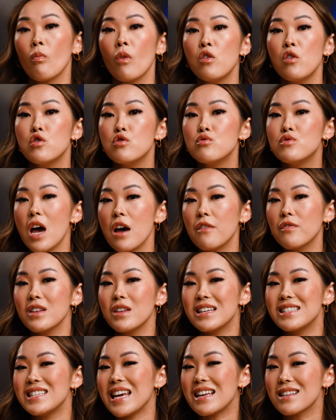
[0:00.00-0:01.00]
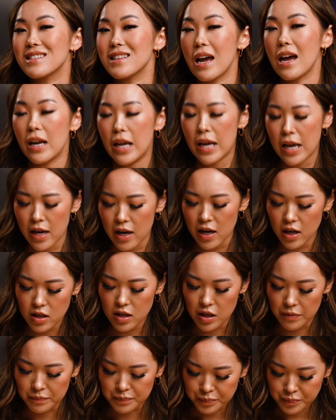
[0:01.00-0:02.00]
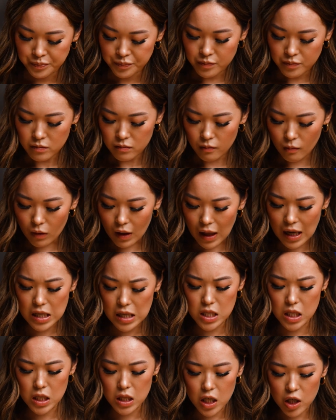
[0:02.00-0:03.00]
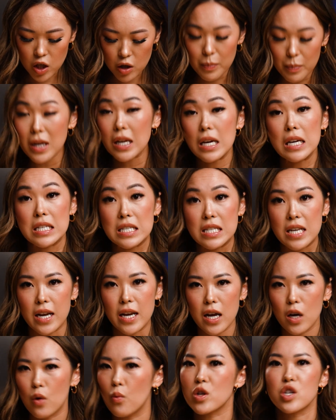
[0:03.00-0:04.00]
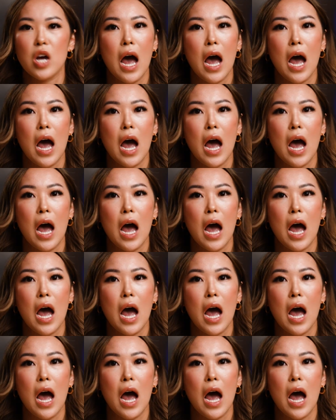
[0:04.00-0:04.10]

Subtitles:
you definitely taste that heat. It's a little bit acidic, which